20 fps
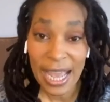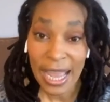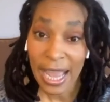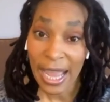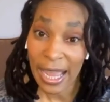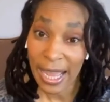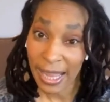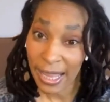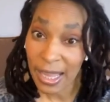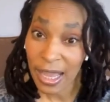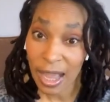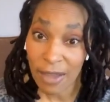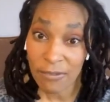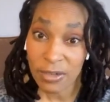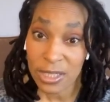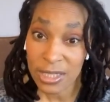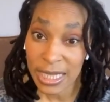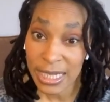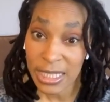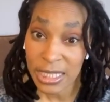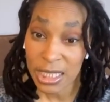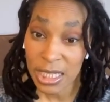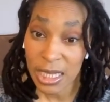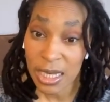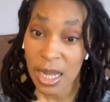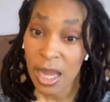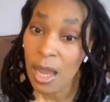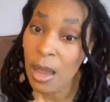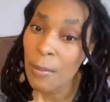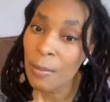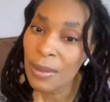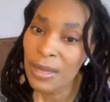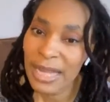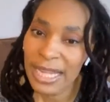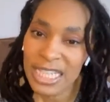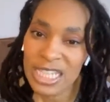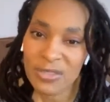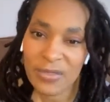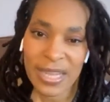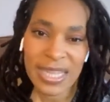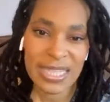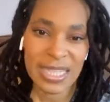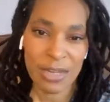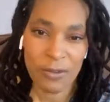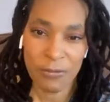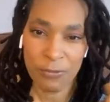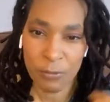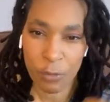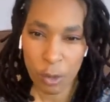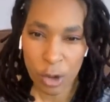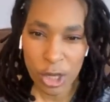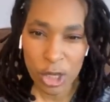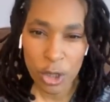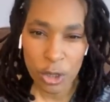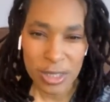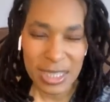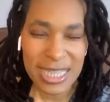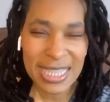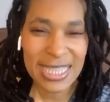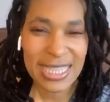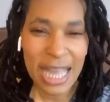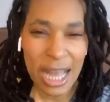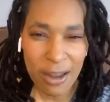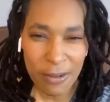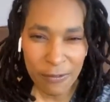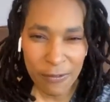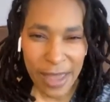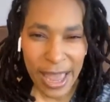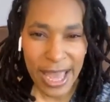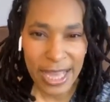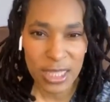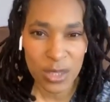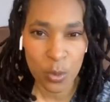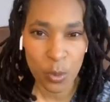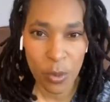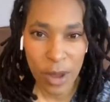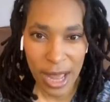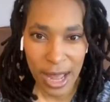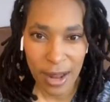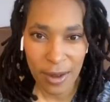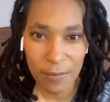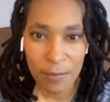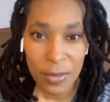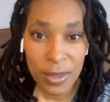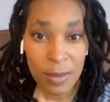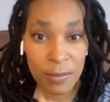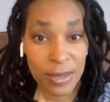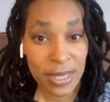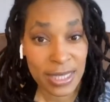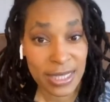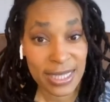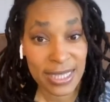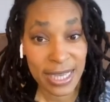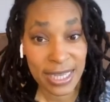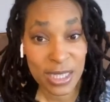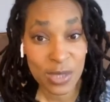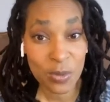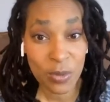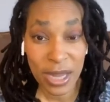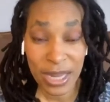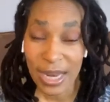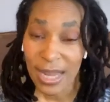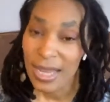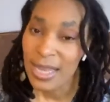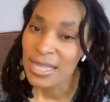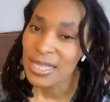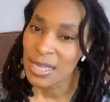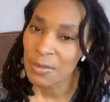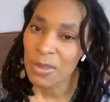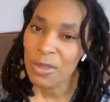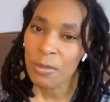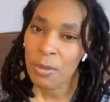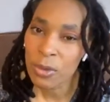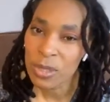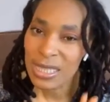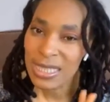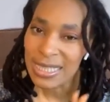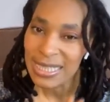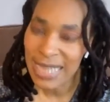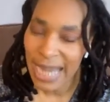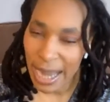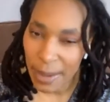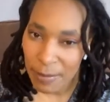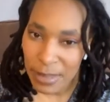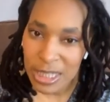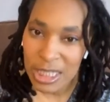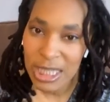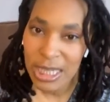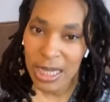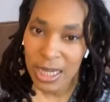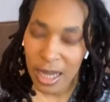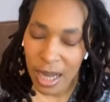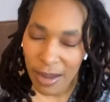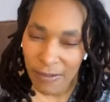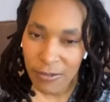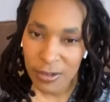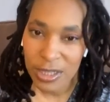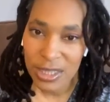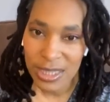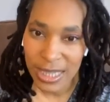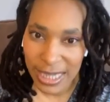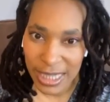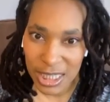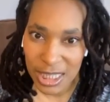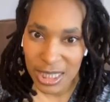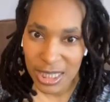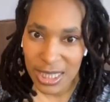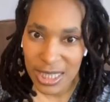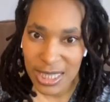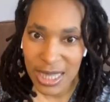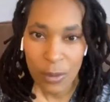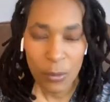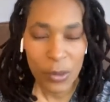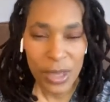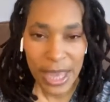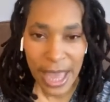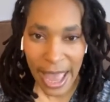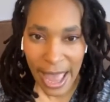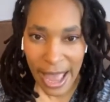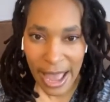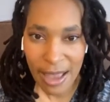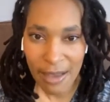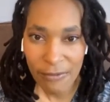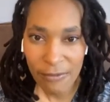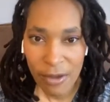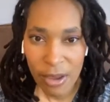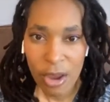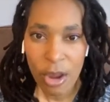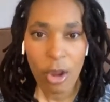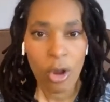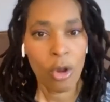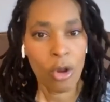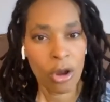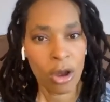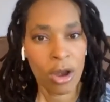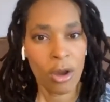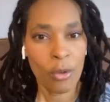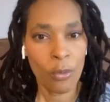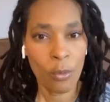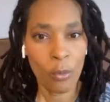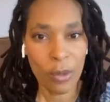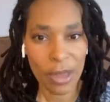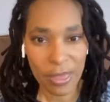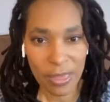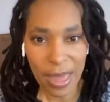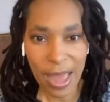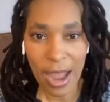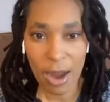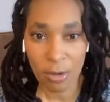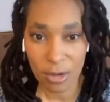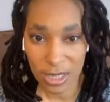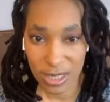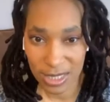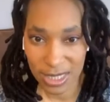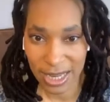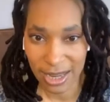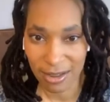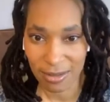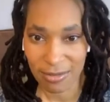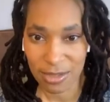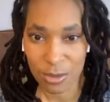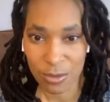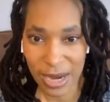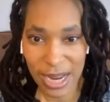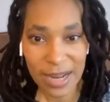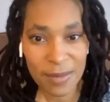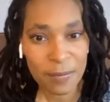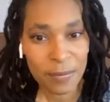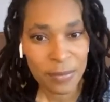in conversation, but let's face it, for yourself as well. Because guess what? Some of the most damaging conversations that we have are with ourselves, right?